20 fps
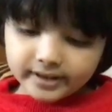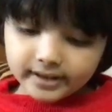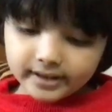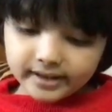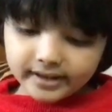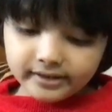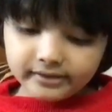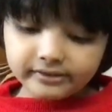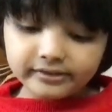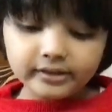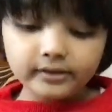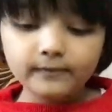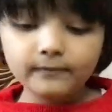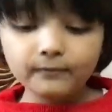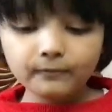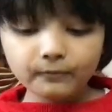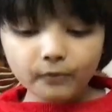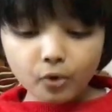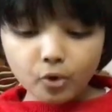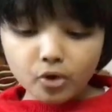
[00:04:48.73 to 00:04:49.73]
is
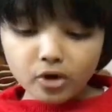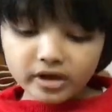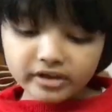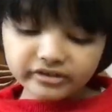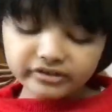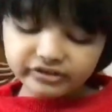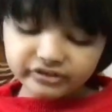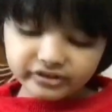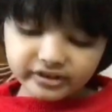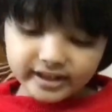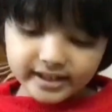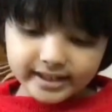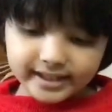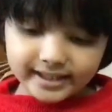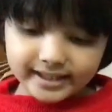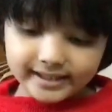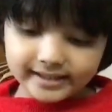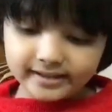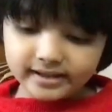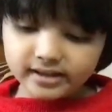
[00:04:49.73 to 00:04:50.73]

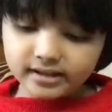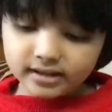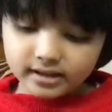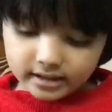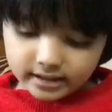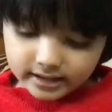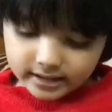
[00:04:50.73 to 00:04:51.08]
forcing